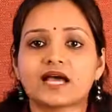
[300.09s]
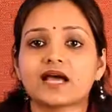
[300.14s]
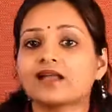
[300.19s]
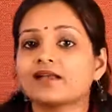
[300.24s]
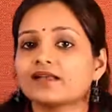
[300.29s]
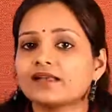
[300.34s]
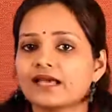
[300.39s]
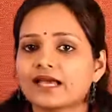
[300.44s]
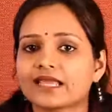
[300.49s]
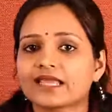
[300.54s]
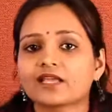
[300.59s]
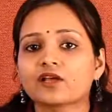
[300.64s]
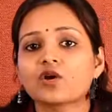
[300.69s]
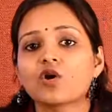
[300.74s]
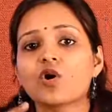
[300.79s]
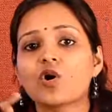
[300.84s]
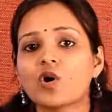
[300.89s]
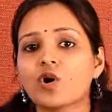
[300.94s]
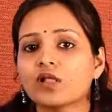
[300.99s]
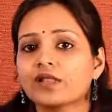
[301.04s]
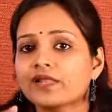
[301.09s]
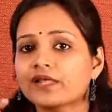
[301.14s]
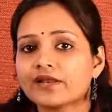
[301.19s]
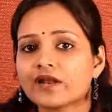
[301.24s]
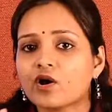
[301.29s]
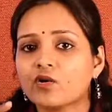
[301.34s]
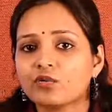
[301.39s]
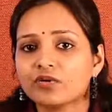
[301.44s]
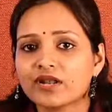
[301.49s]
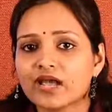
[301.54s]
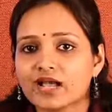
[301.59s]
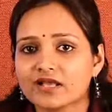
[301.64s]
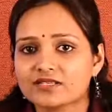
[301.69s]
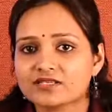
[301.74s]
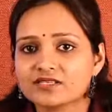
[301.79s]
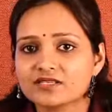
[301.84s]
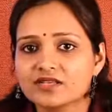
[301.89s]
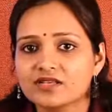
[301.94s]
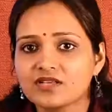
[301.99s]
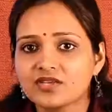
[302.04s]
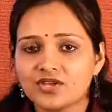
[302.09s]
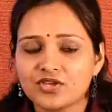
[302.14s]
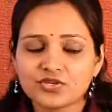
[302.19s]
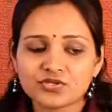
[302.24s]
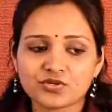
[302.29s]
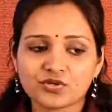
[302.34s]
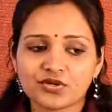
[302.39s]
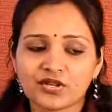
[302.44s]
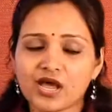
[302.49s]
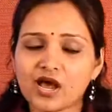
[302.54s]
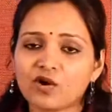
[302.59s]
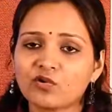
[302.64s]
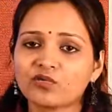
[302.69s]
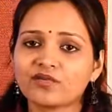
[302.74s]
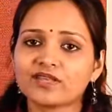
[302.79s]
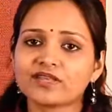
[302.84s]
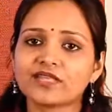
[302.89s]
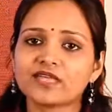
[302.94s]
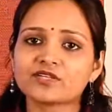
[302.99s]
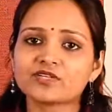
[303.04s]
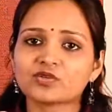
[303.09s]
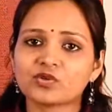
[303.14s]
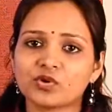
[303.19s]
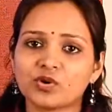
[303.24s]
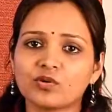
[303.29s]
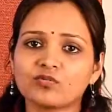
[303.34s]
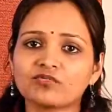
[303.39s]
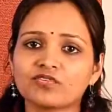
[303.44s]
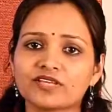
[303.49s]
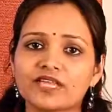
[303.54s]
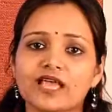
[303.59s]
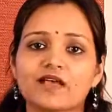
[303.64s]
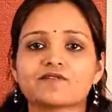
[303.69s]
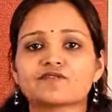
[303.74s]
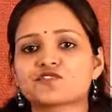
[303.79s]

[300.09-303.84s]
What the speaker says: are lying all around us. So now when at home we have